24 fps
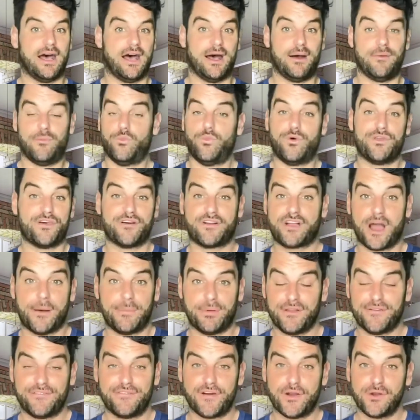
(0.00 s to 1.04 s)
with a couple of
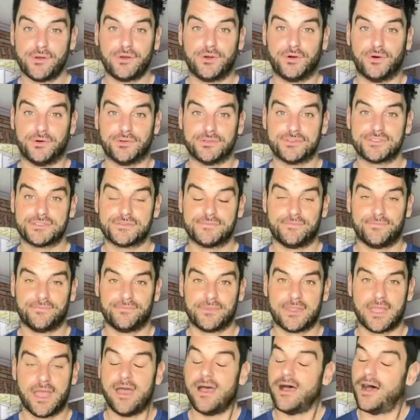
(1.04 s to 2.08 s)
phone calls.
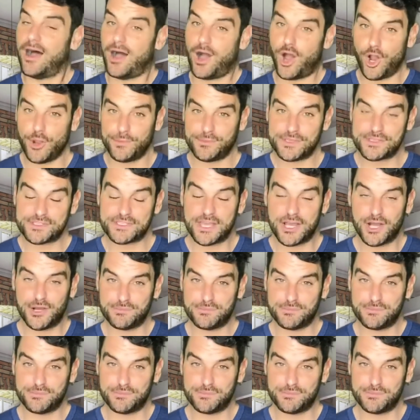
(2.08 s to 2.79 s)
I hope this helps.